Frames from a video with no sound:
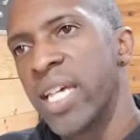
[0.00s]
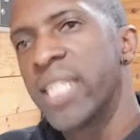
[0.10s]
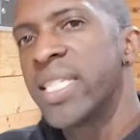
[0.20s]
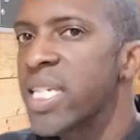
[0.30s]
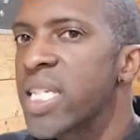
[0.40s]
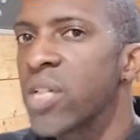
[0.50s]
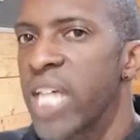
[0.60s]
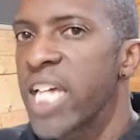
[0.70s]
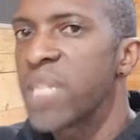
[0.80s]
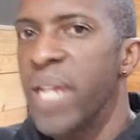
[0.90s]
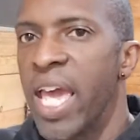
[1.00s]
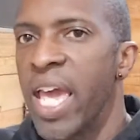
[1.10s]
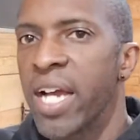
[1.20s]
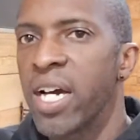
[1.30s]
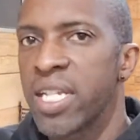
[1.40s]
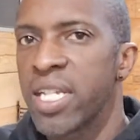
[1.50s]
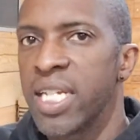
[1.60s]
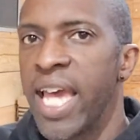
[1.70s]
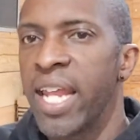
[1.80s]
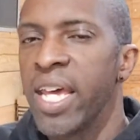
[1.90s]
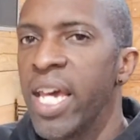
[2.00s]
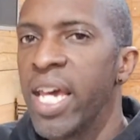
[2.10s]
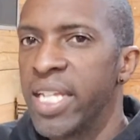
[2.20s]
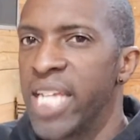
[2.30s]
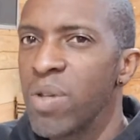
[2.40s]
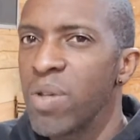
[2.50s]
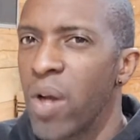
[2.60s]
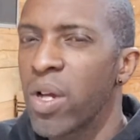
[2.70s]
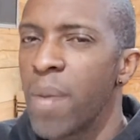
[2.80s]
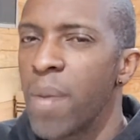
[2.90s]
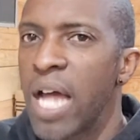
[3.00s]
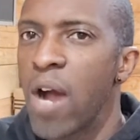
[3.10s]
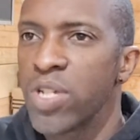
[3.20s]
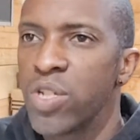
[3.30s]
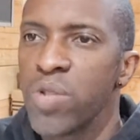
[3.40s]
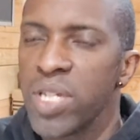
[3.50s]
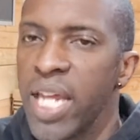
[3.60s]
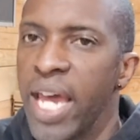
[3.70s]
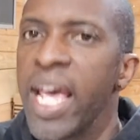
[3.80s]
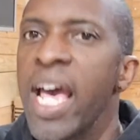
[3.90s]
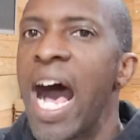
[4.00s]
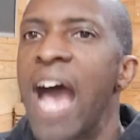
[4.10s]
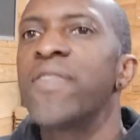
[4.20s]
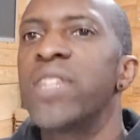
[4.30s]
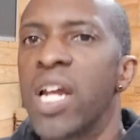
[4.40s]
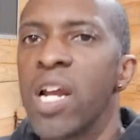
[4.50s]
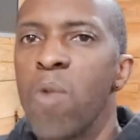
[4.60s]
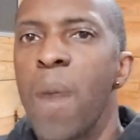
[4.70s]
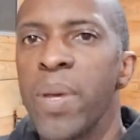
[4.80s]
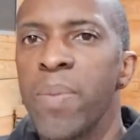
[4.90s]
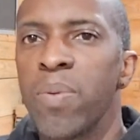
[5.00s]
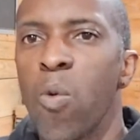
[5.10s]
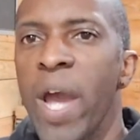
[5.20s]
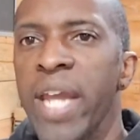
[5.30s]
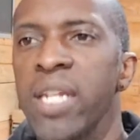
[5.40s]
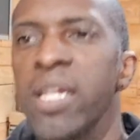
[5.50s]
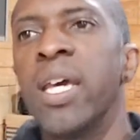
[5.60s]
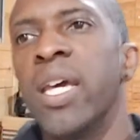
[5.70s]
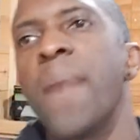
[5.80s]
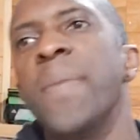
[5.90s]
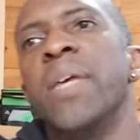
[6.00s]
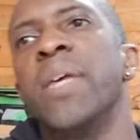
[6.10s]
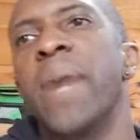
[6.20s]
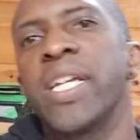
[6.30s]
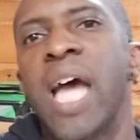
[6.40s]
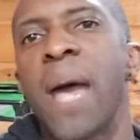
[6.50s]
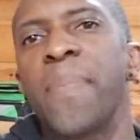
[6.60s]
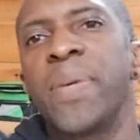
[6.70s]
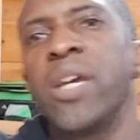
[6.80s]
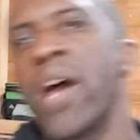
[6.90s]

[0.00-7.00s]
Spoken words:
still takes me to hand cut a sedan. It takes me about a couple hours to do a sedan. I've done it while people are waiting. I mean, in my shop here,